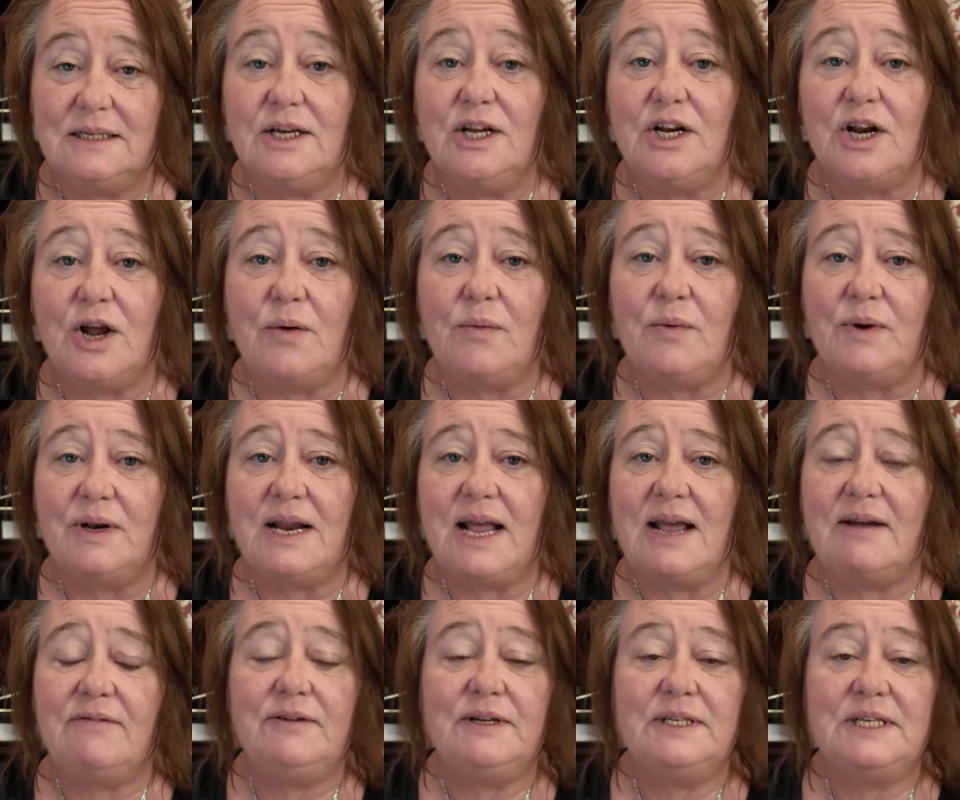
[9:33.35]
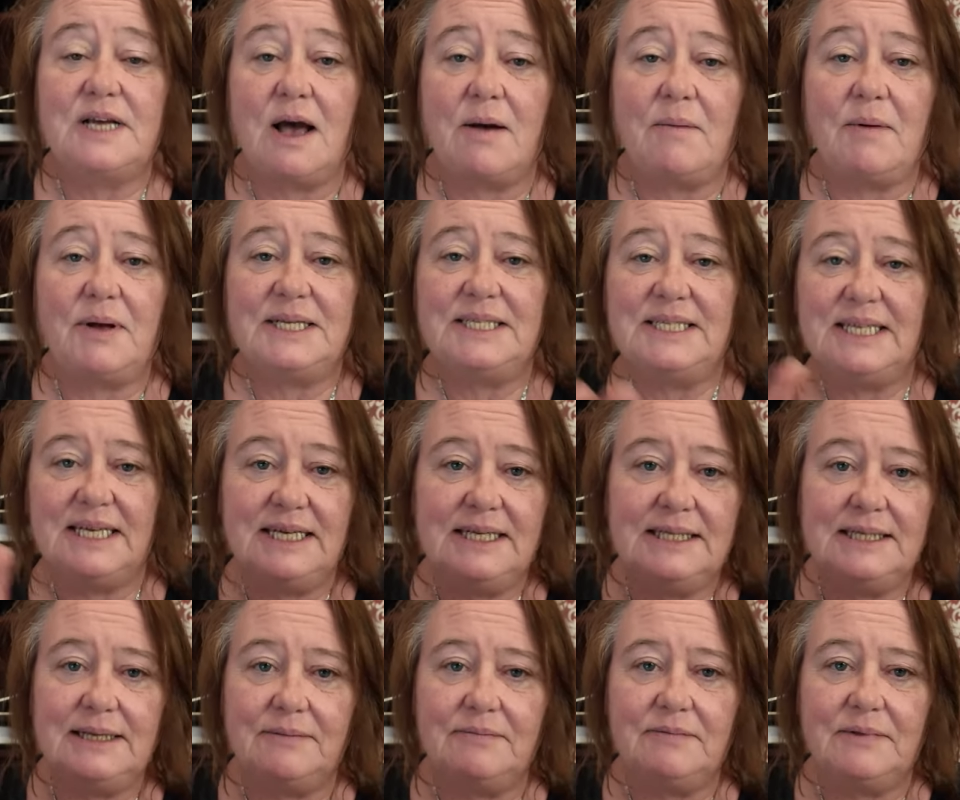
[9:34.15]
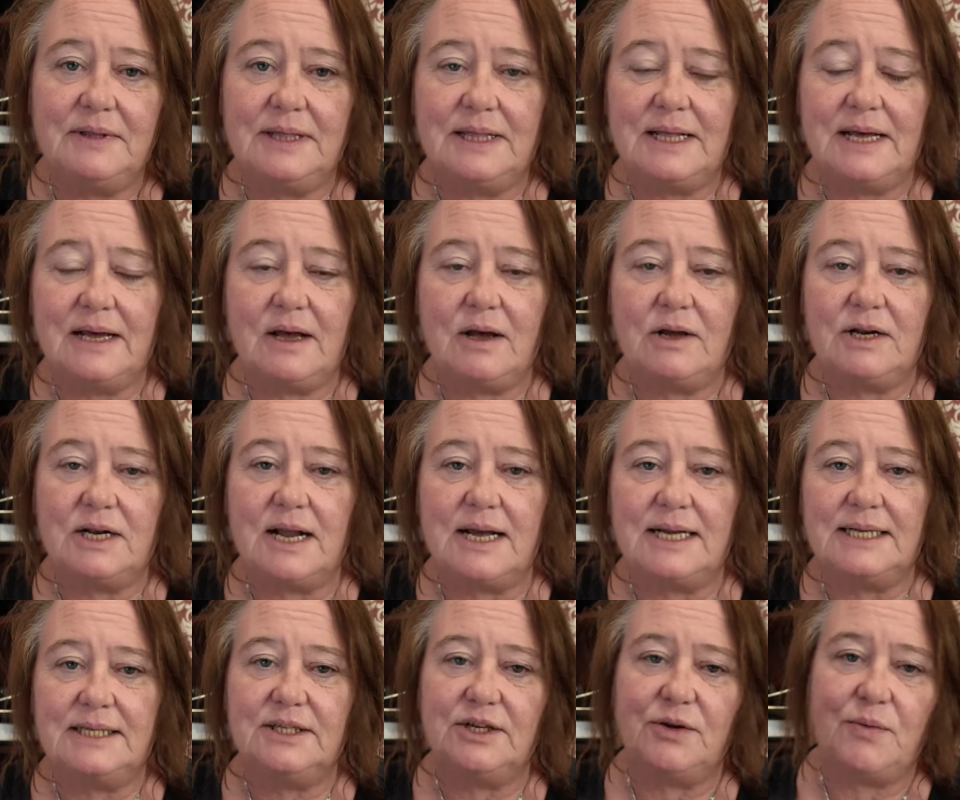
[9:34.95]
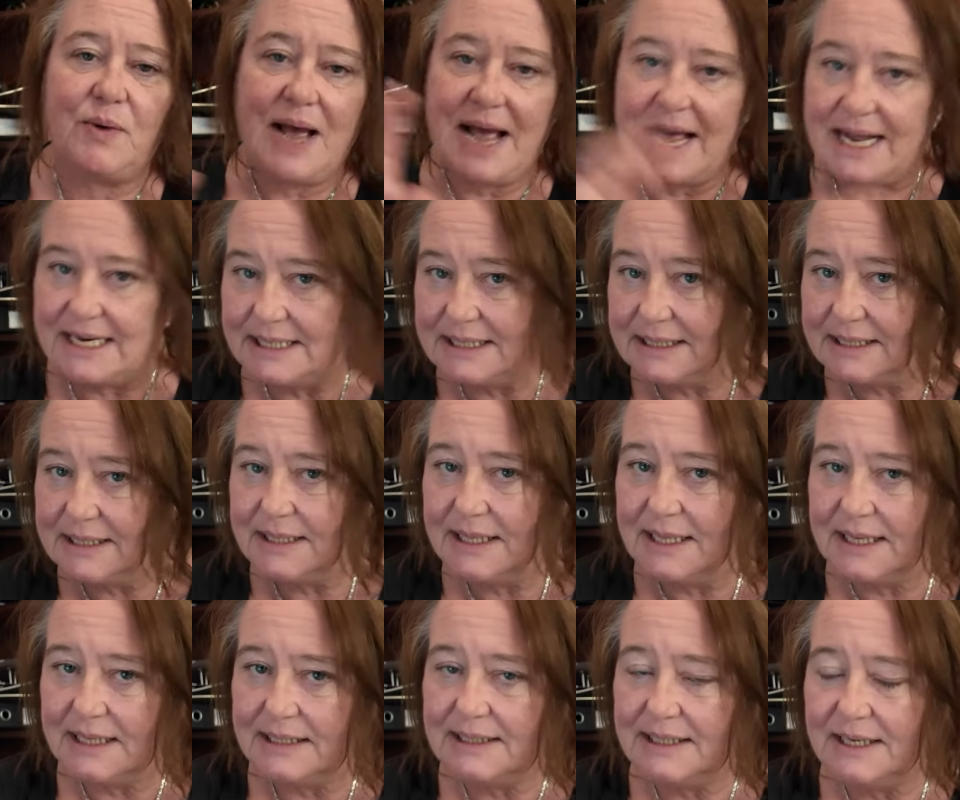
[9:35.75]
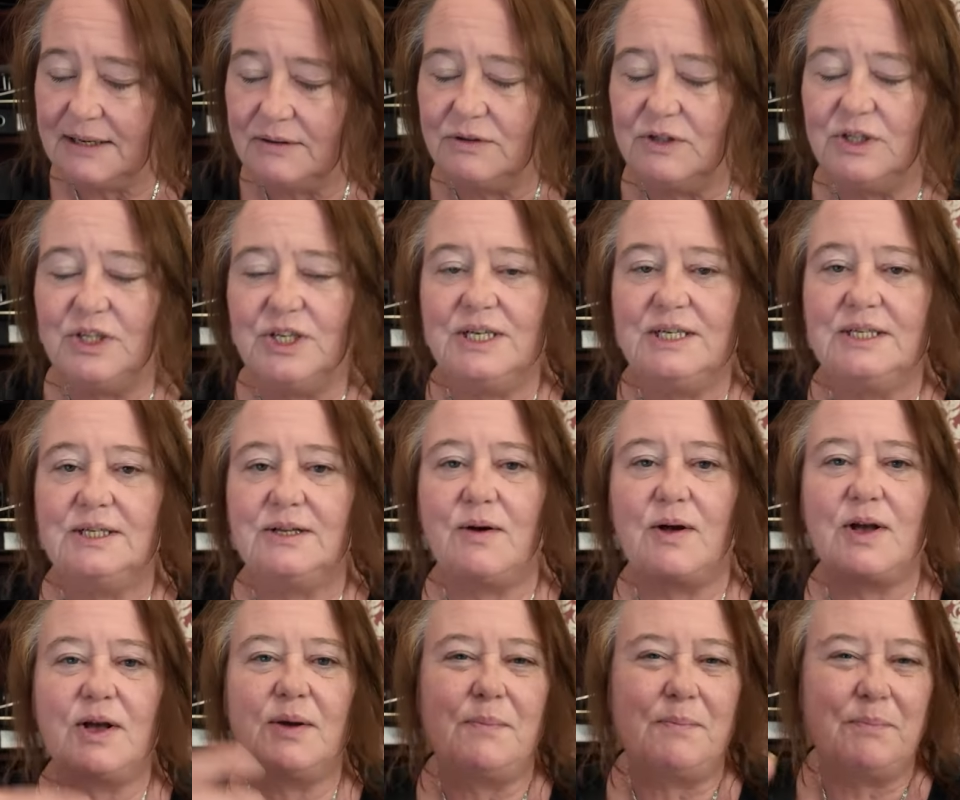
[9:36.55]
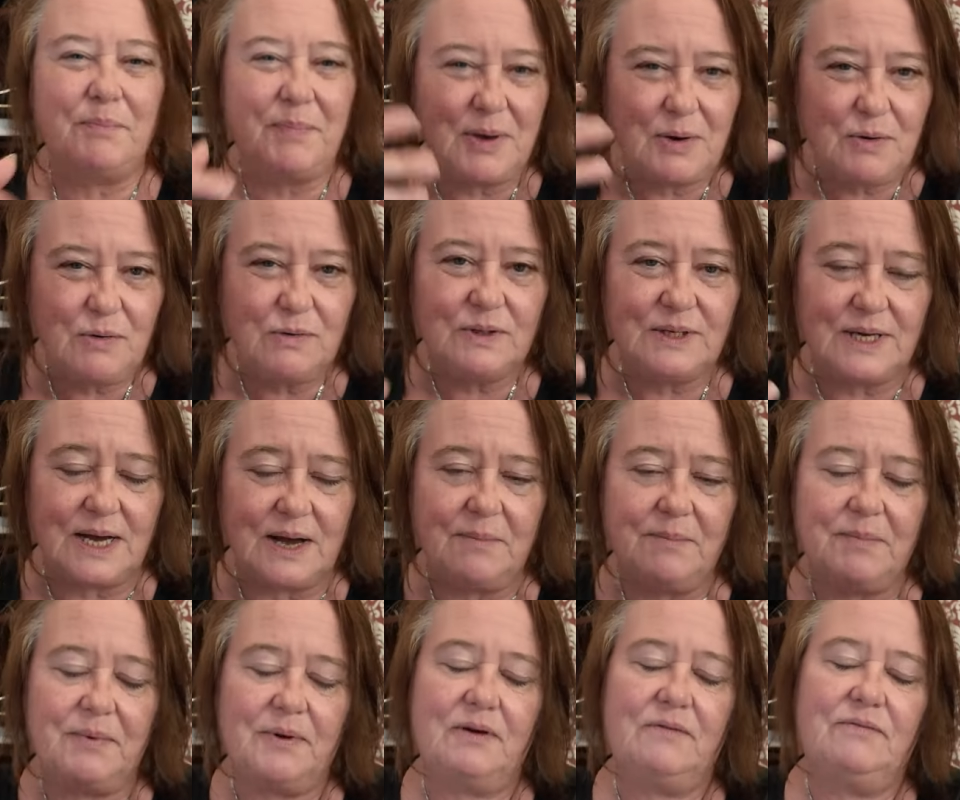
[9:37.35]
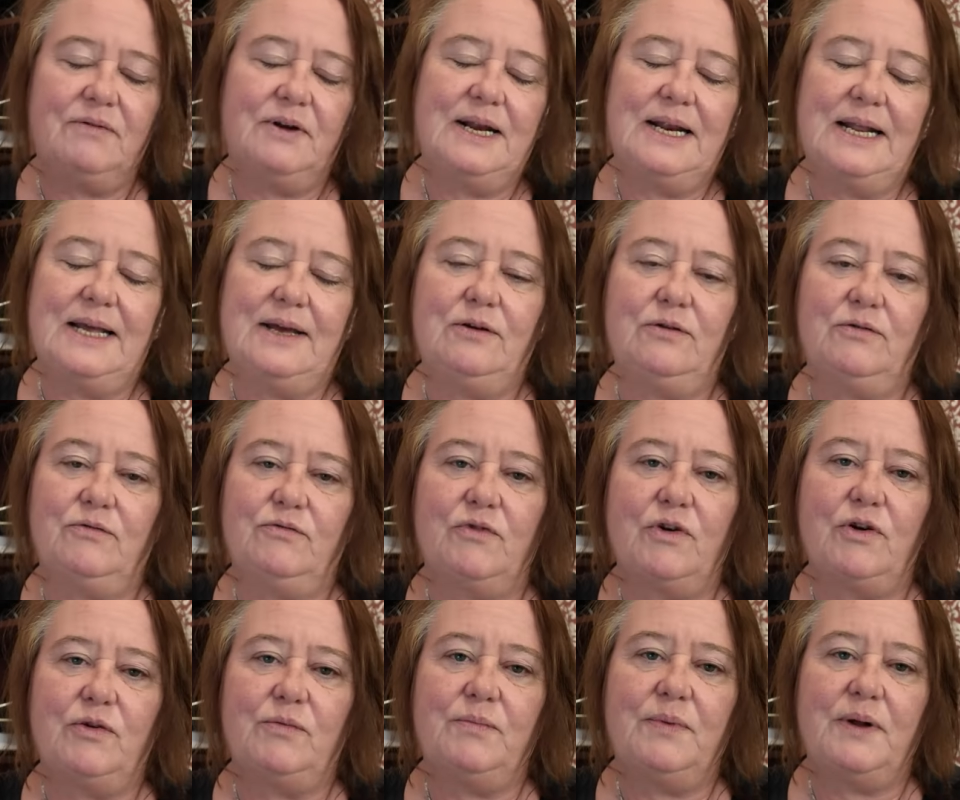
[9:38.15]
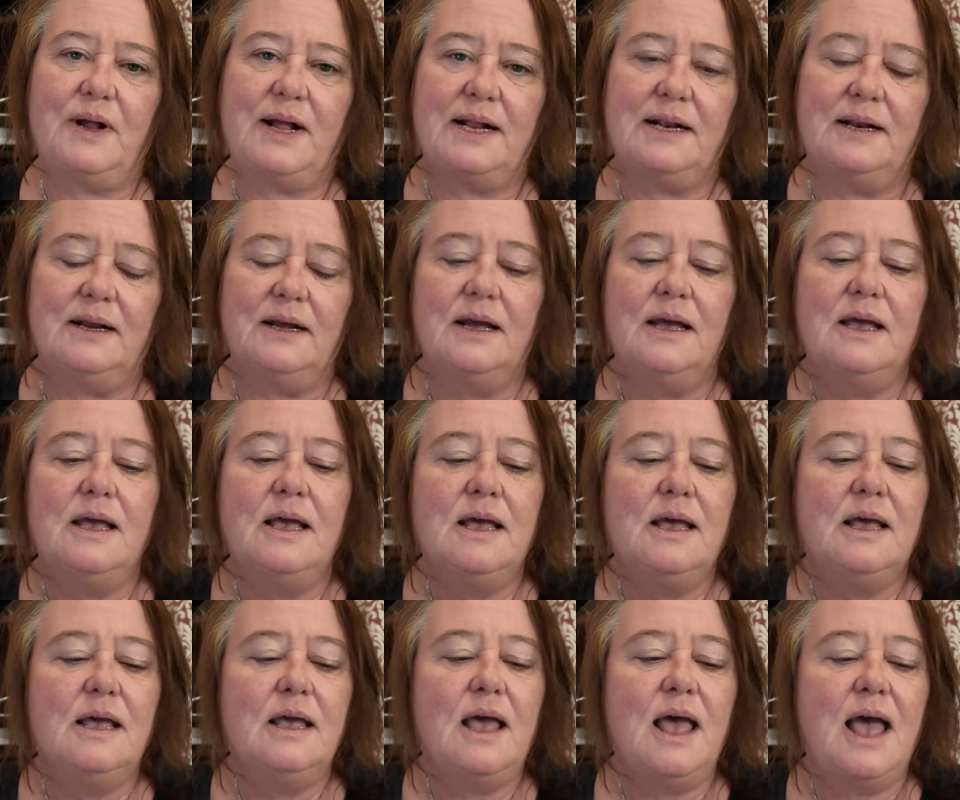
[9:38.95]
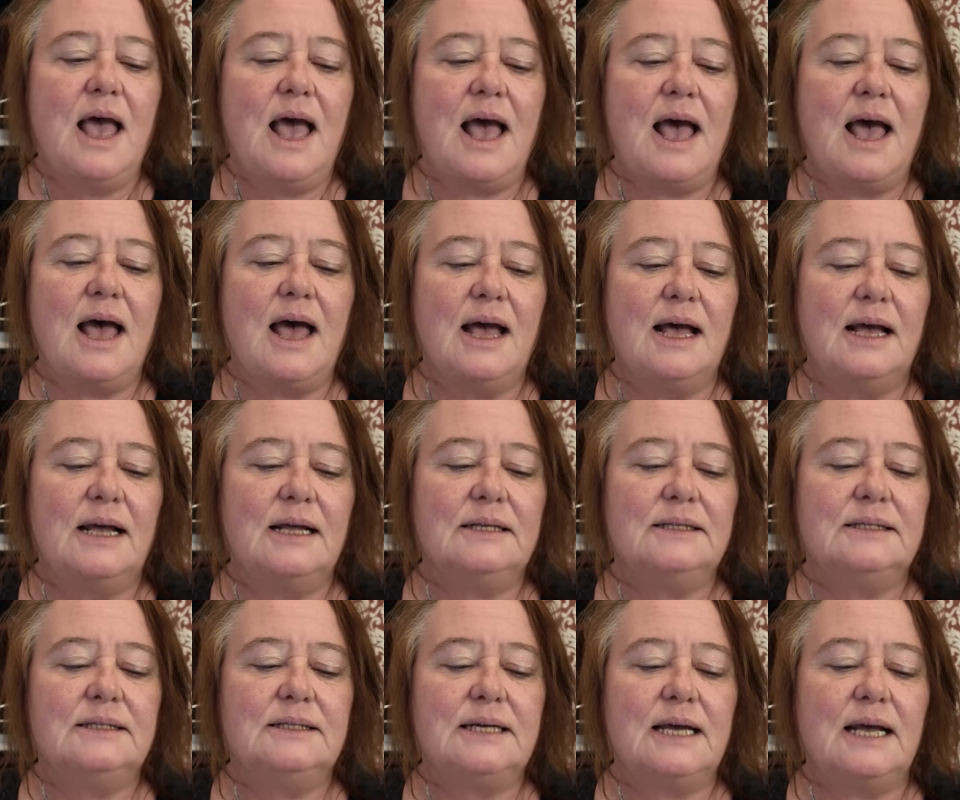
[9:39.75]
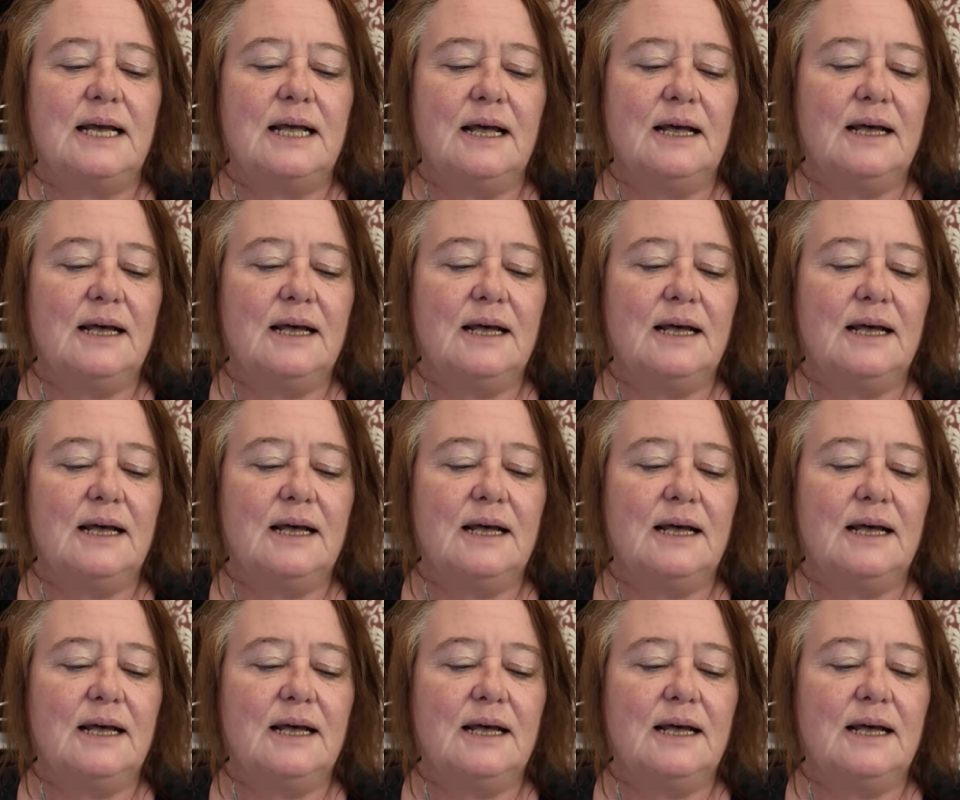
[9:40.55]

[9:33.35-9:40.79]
you know, and every time I see something that I'd like to do, I add it to the Excel sheet so I can build up a really good road plan. And